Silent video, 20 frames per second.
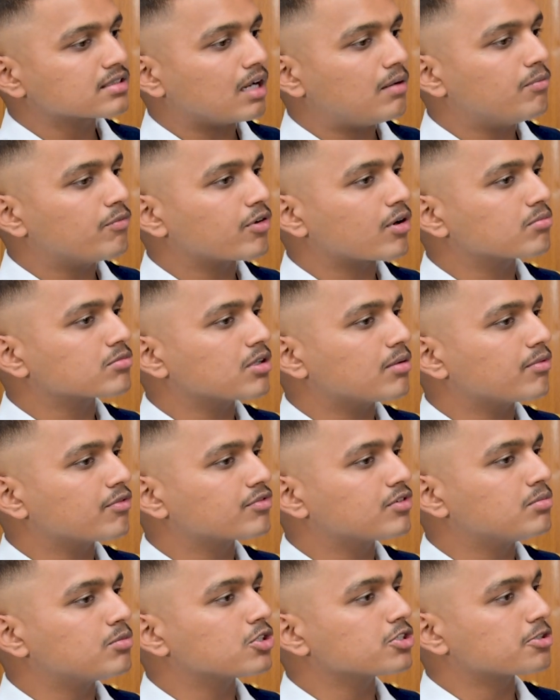come from some
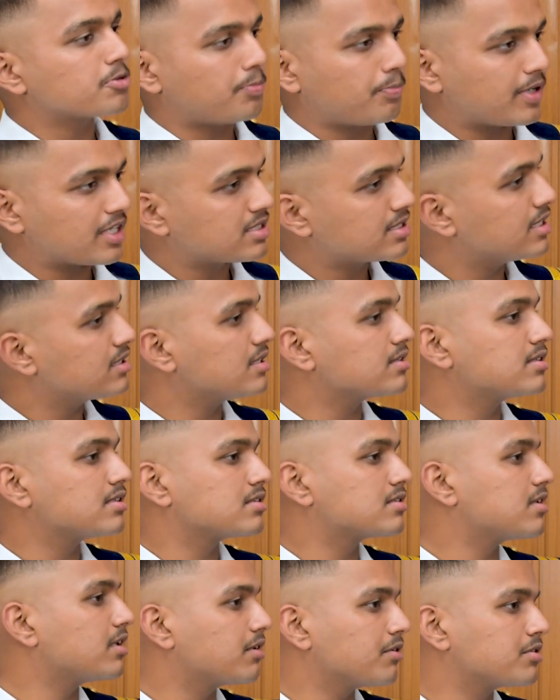of the most prestigious
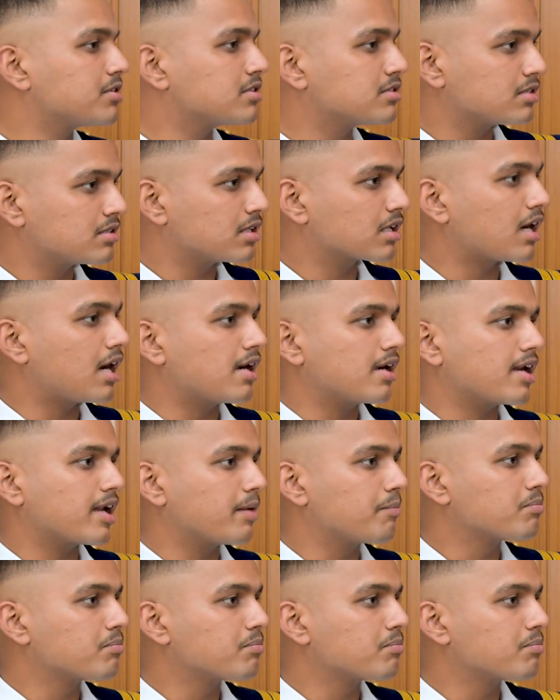institutions in the country.